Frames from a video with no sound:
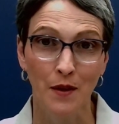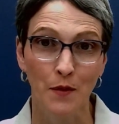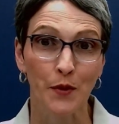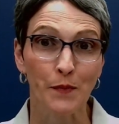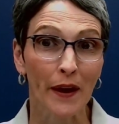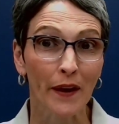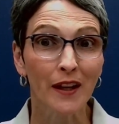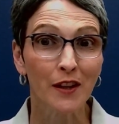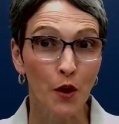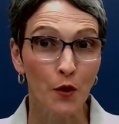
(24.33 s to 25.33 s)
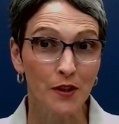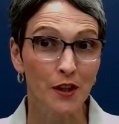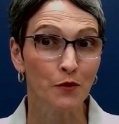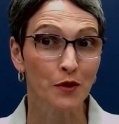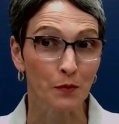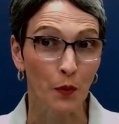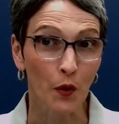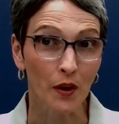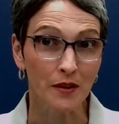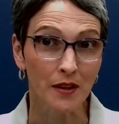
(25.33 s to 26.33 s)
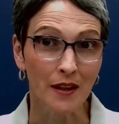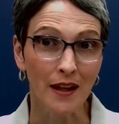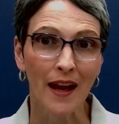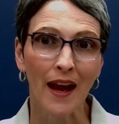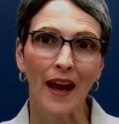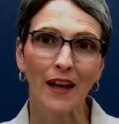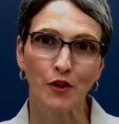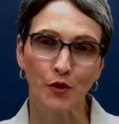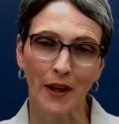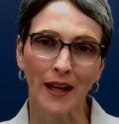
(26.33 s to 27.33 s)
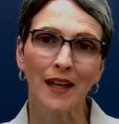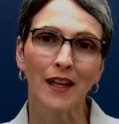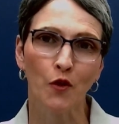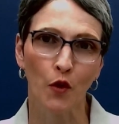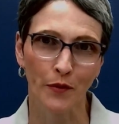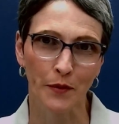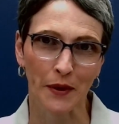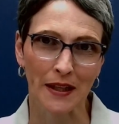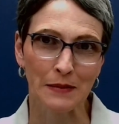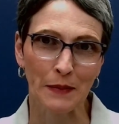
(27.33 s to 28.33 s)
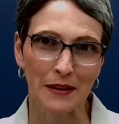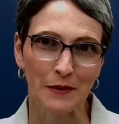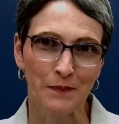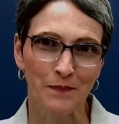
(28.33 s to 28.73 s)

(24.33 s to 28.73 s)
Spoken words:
preparing those that you support, and training your replacement.